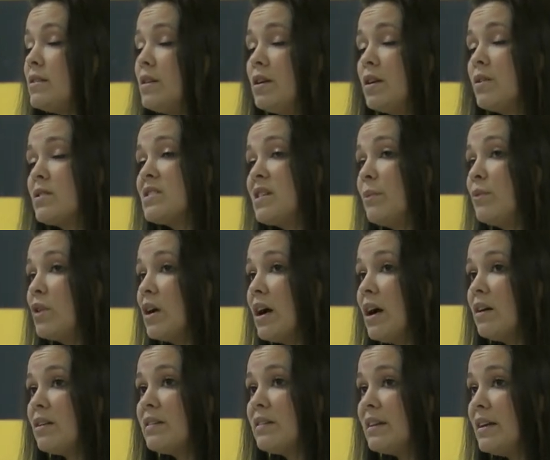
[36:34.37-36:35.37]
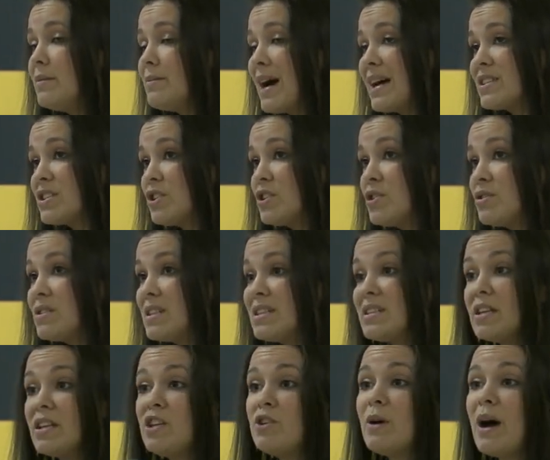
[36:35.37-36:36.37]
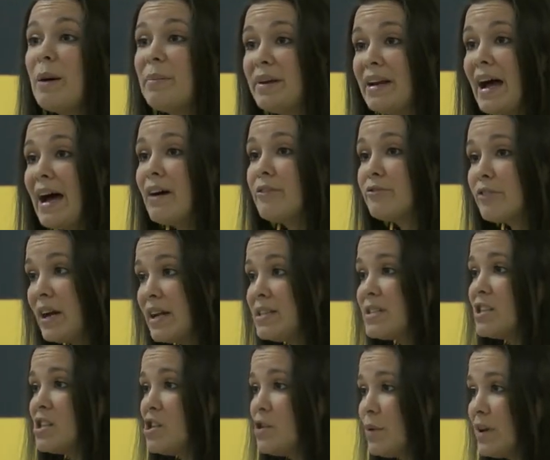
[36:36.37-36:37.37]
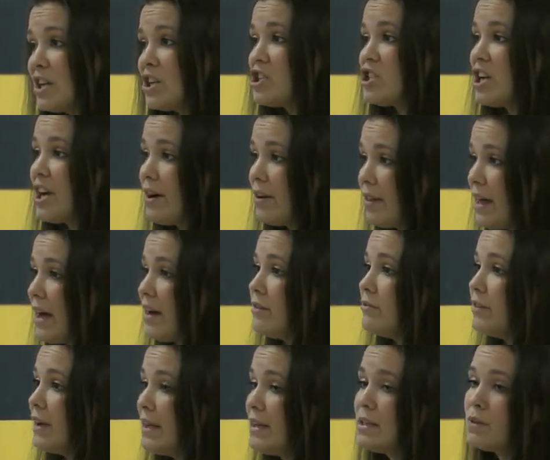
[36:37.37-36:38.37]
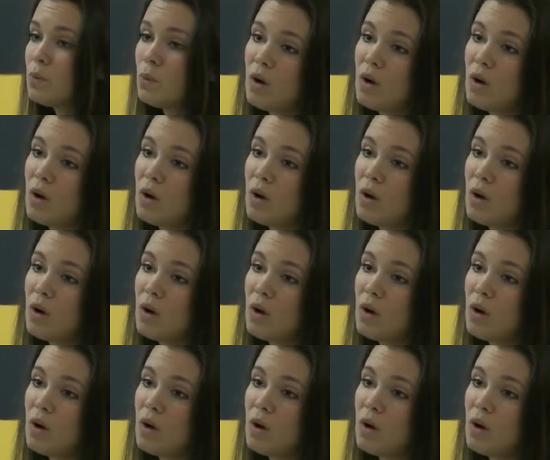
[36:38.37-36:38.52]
you know somewhere else in Massachusetts that you happen to have friends and you want to share that event,